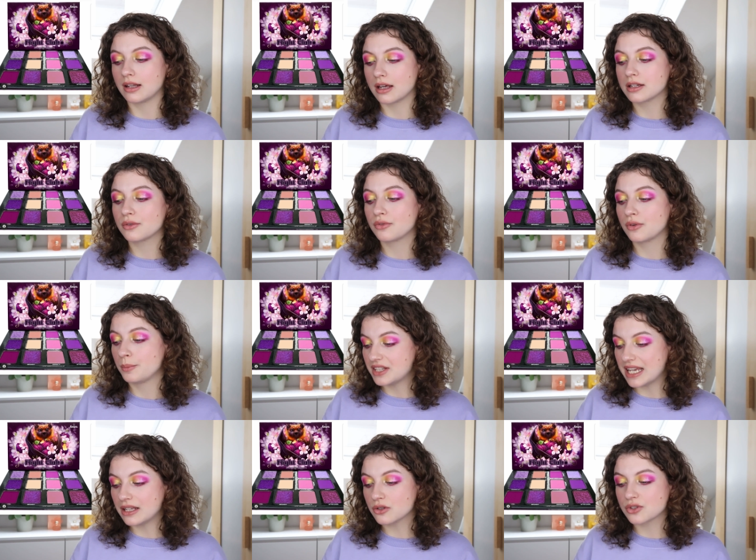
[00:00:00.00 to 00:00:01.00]
a lot of
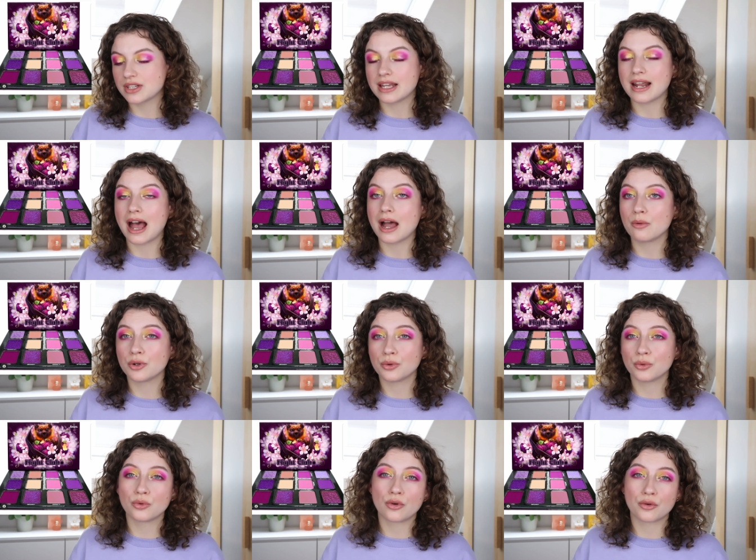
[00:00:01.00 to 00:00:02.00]
singles that I want
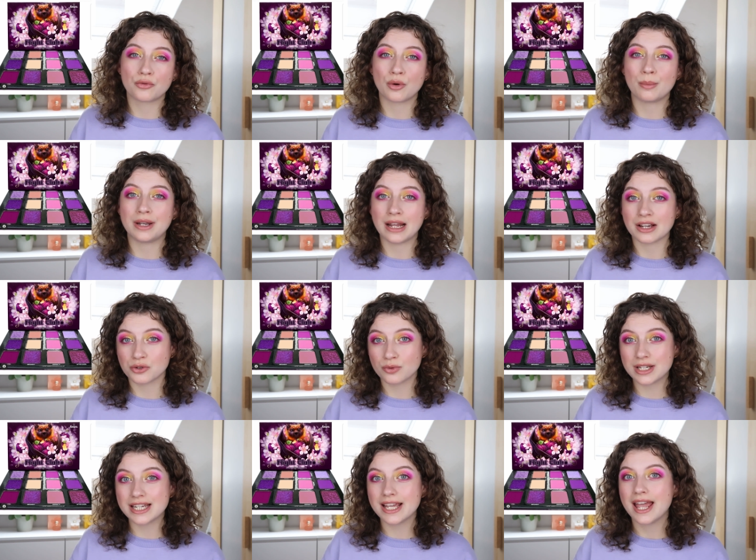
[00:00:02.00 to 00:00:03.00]
to order from
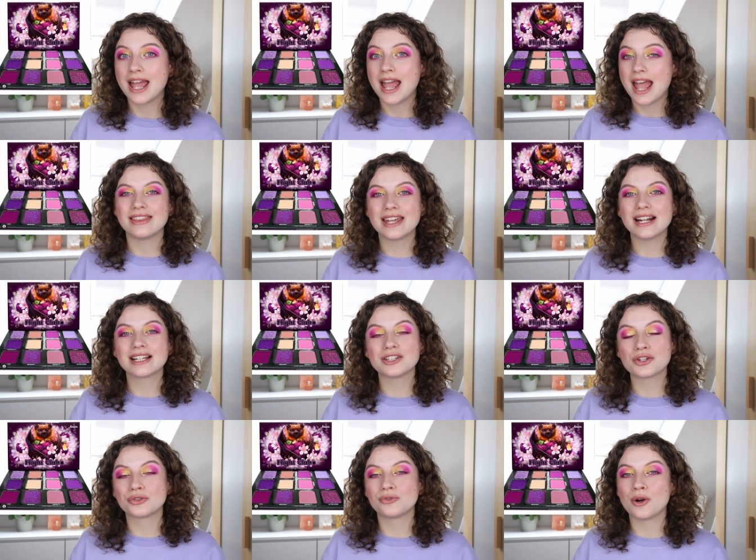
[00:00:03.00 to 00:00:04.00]
Menagerie. And then I
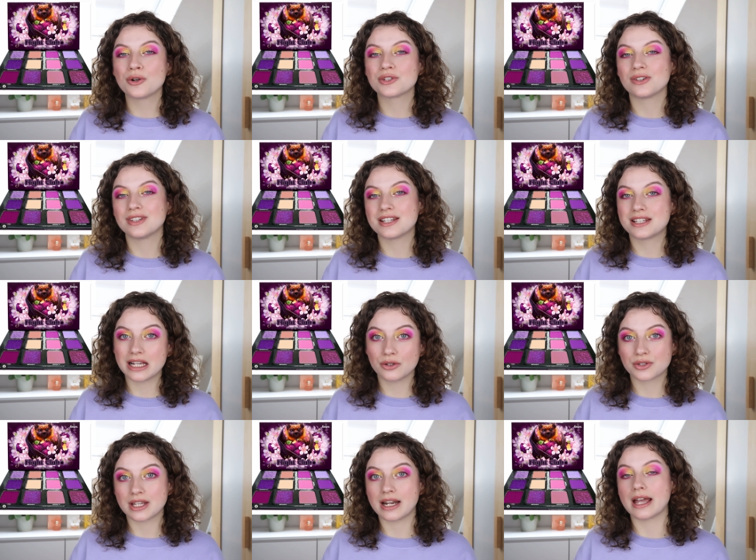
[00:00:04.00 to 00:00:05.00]
can just focus on the
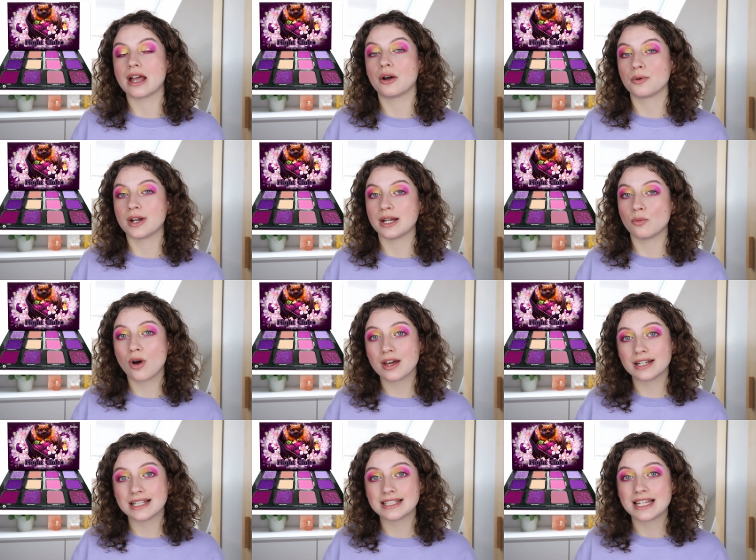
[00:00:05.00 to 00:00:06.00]
singles that I already
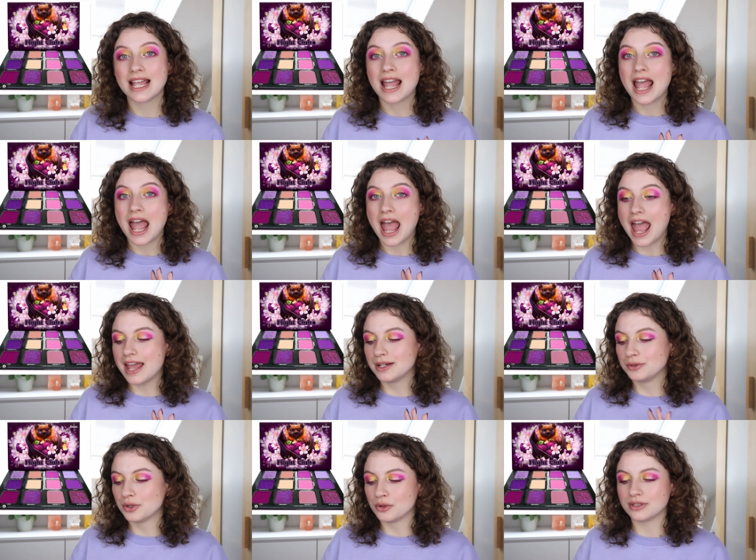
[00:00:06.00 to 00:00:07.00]
wanted
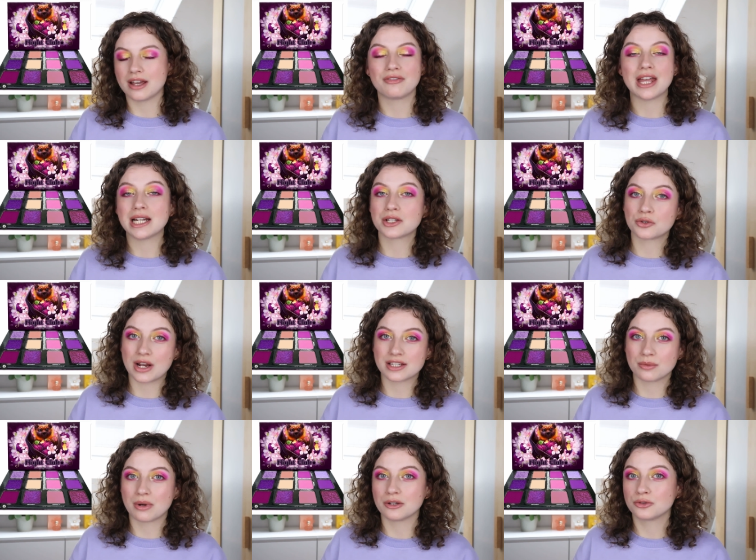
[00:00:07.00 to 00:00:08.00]
and don't have any
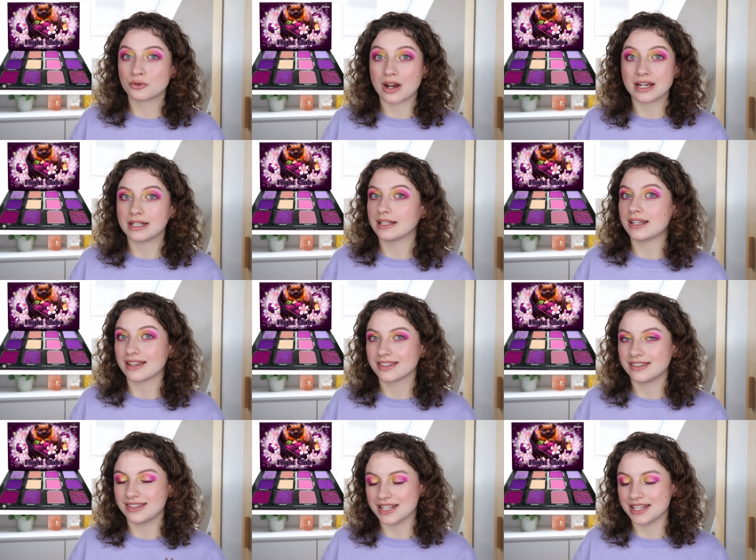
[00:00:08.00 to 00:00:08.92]
stress about trying to get